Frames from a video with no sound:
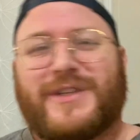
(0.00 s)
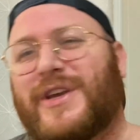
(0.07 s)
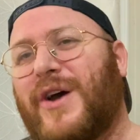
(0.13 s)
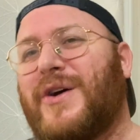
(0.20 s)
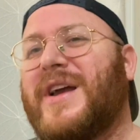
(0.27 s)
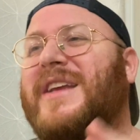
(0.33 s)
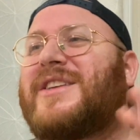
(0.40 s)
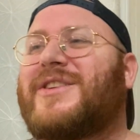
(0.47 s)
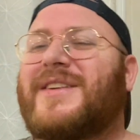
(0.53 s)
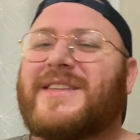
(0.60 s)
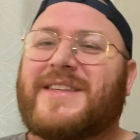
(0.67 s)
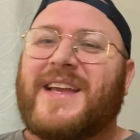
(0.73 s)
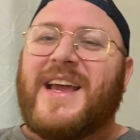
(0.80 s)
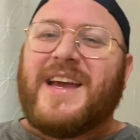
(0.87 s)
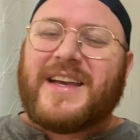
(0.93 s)
So it's
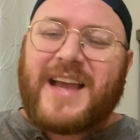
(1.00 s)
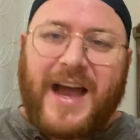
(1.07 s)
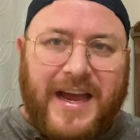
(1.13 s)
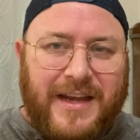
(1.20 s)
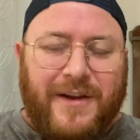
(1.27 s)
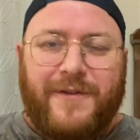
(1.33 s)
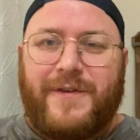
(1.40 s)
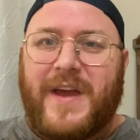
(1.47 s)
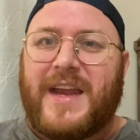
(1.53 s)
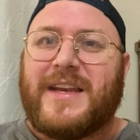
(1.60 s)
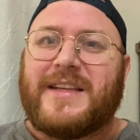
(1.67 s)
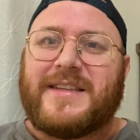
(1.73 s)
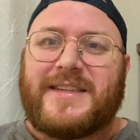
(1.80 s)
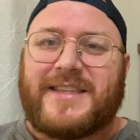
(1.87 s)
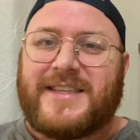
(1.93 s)
just kind of an
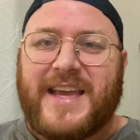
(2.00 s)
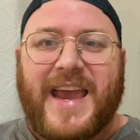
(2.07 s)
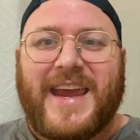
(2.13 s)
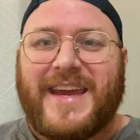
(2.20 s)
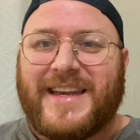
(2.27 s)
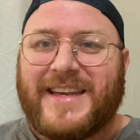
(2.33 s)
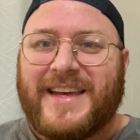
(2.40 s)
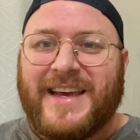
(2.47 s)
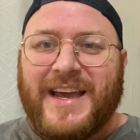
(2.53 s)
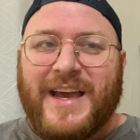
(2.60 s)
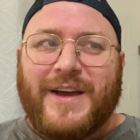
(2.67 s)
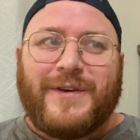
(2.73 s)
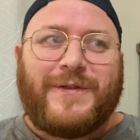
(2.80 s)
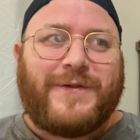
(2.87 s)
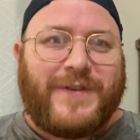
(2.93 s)
insane,
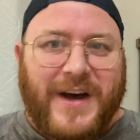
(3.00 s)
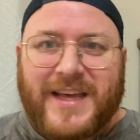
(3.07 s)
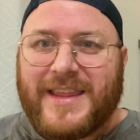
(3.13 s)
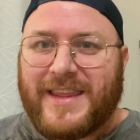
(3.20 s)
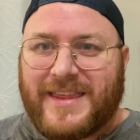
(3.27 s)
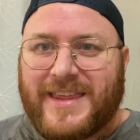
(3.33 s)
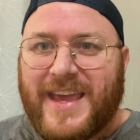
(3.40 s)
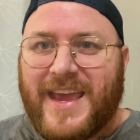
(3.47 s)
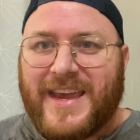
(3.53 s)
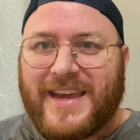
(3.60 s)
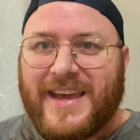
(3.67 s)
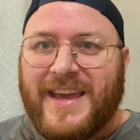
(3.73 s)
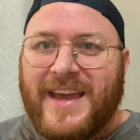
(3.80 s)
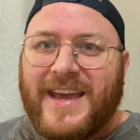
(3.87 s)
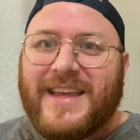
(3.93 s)
fun
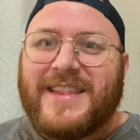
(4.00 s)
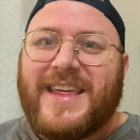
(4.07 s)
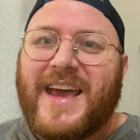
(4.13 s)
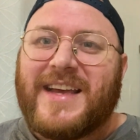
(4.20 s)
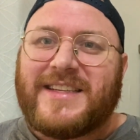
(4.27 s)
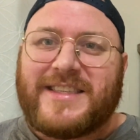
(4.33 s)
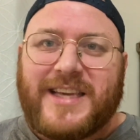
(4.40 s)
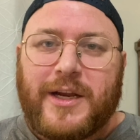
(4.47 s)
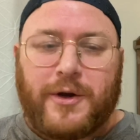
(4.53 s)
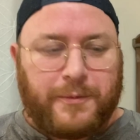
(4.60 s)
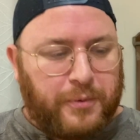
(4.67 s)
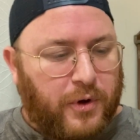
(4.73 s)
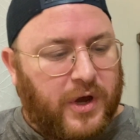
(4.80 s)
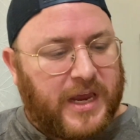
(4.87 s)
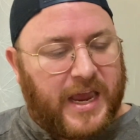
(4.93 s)
thing that Cedar
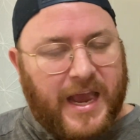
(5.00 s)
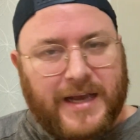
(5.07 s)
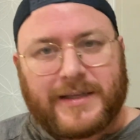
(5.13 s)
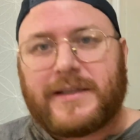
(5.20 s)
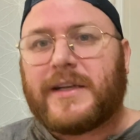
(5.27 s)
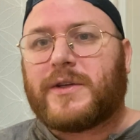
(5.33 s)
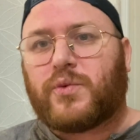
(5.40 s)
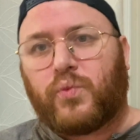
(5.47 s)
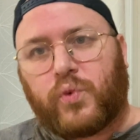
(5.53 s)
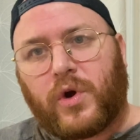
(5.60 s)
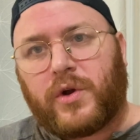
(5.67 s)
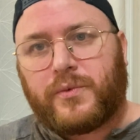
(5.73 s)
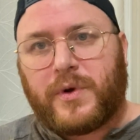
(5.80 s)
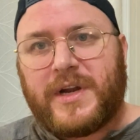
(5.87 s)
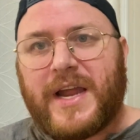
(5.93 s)
Point has this
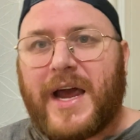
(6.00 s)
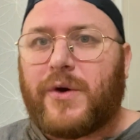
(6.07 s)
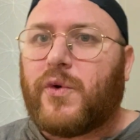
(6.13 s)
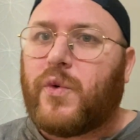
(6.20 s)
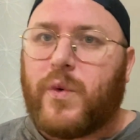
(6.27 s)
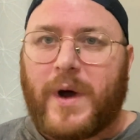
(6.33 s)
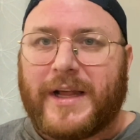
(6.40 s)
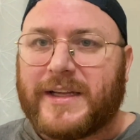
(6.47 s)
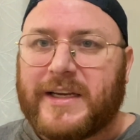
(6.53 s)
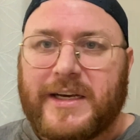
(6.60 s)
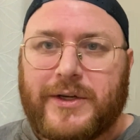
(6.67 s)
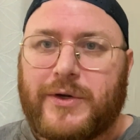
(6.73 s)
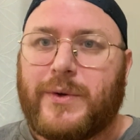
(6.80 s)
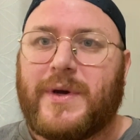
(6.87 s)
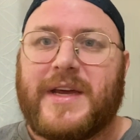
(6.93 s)
world-renowned quality
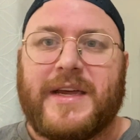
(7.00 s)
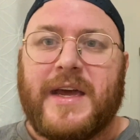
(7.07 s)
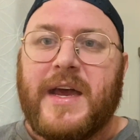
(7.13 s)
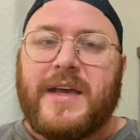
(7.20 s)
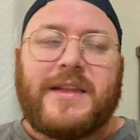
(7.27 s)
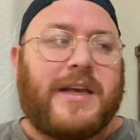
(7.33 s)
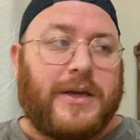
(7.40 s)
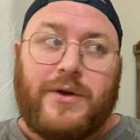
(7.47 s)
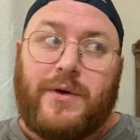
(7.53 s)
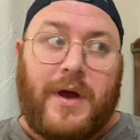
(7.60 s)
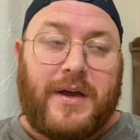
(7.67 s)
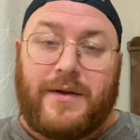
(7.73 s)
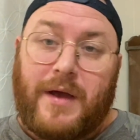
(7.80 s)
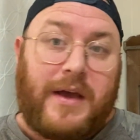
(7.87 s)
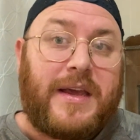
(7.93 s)
to it that
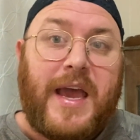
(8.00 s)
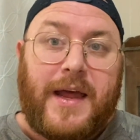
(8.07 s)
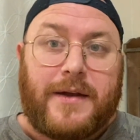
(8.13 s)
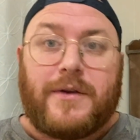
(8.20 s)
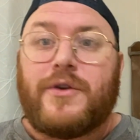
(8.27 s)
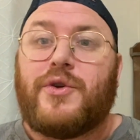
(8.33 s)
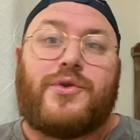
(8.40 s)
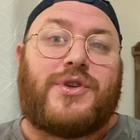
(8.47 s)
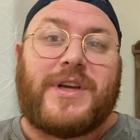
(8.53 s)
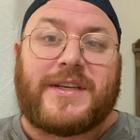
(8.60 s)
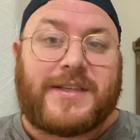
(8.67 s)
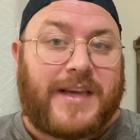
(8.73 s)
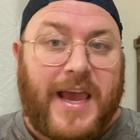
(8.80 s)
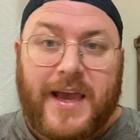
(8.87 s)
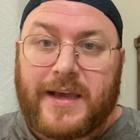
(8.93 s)
you
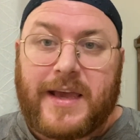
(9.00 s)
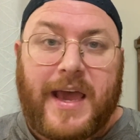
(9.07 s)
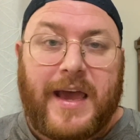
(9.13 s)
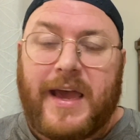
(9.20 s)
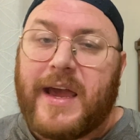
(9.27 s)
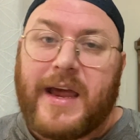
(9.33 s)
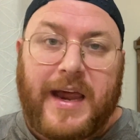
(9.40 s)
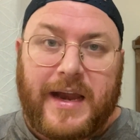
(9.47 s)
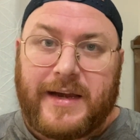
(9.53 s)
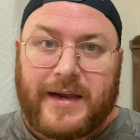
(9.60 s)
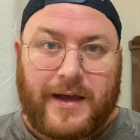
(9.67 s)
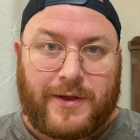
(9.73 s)
just can't get at any other